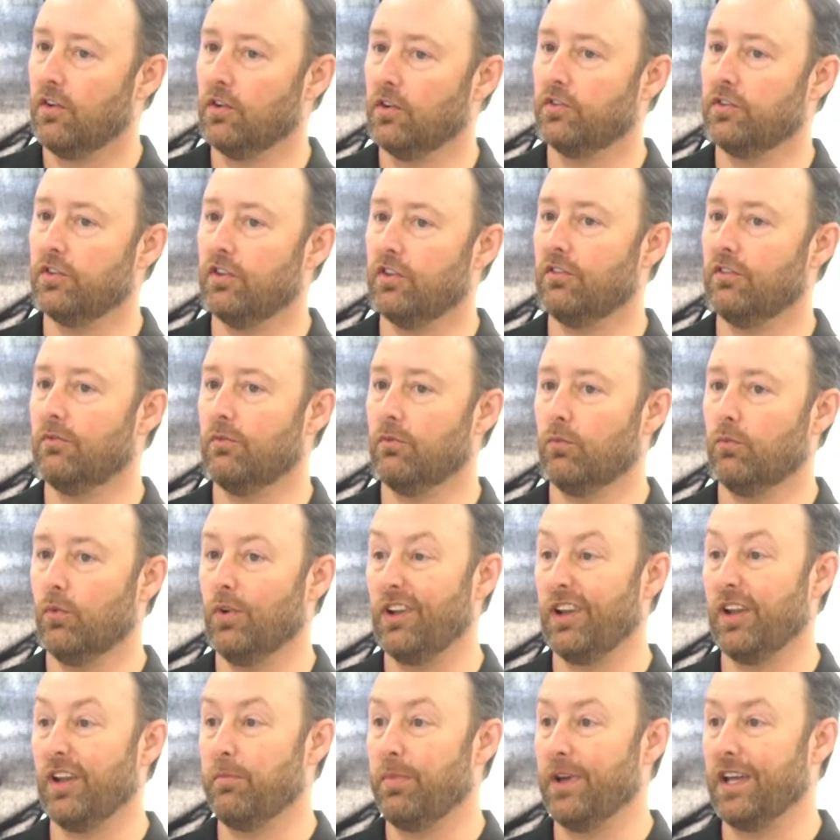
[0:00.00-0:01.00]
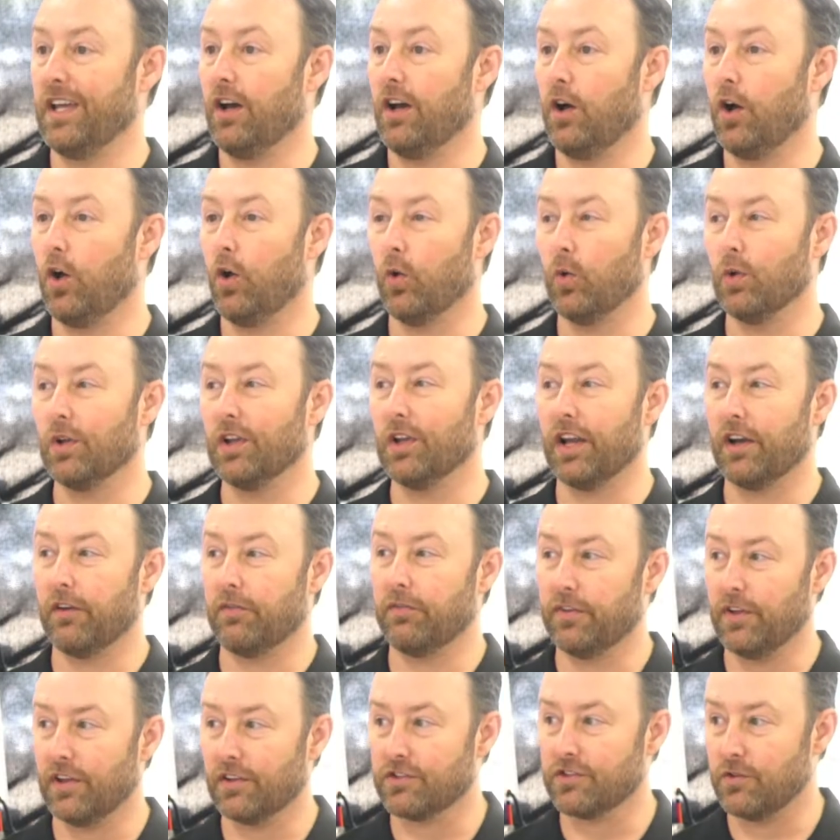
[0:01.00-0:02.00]
shouldn't really be a whole lot of
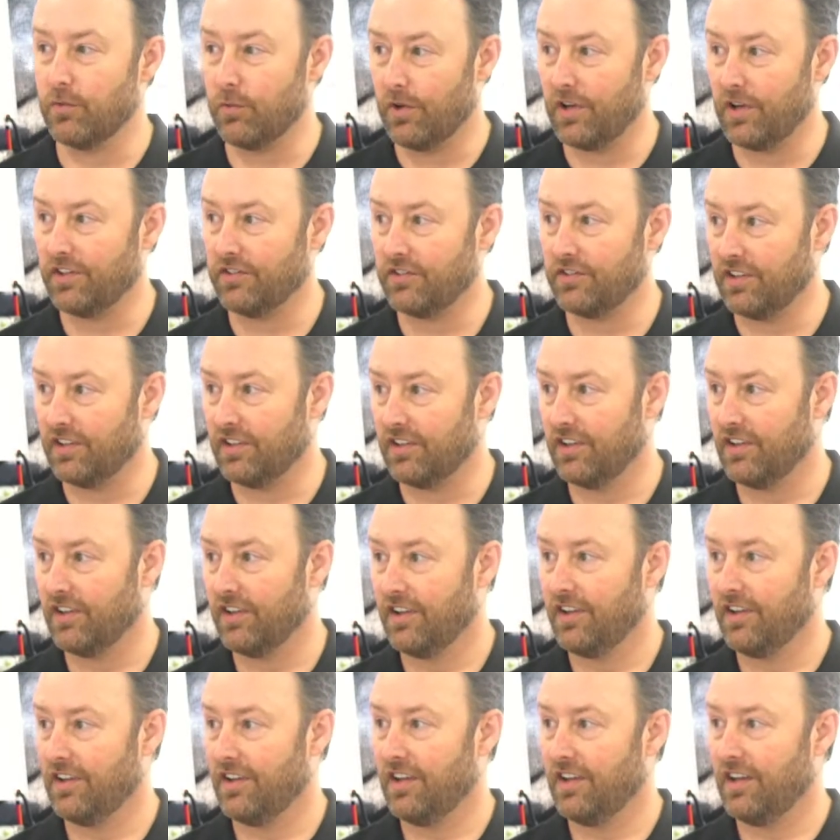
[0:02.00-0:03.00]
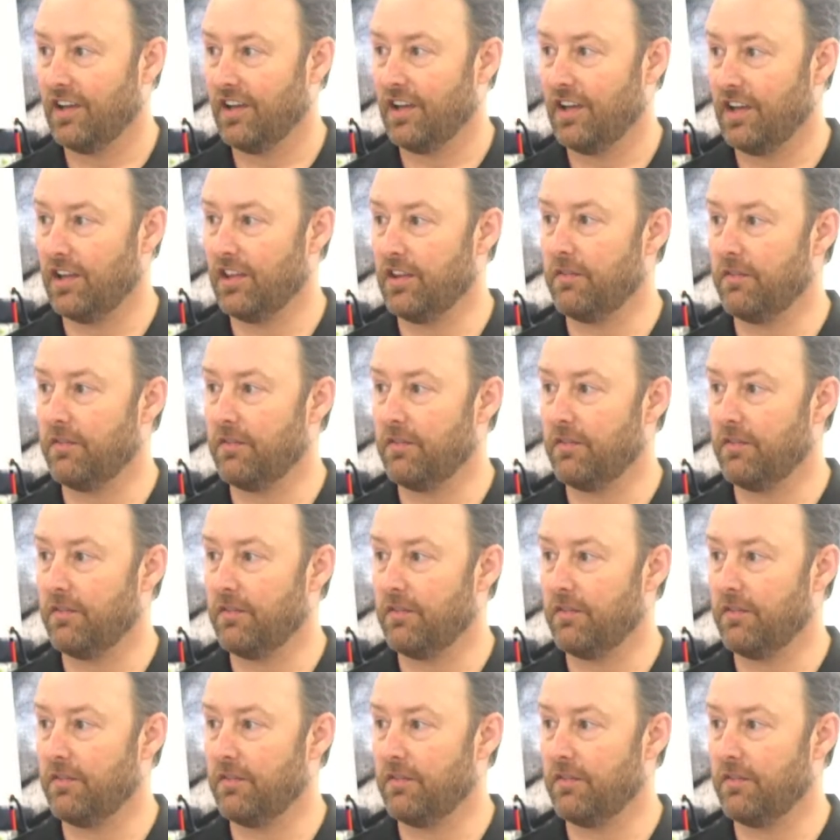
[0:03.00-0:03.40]
fluctuation in the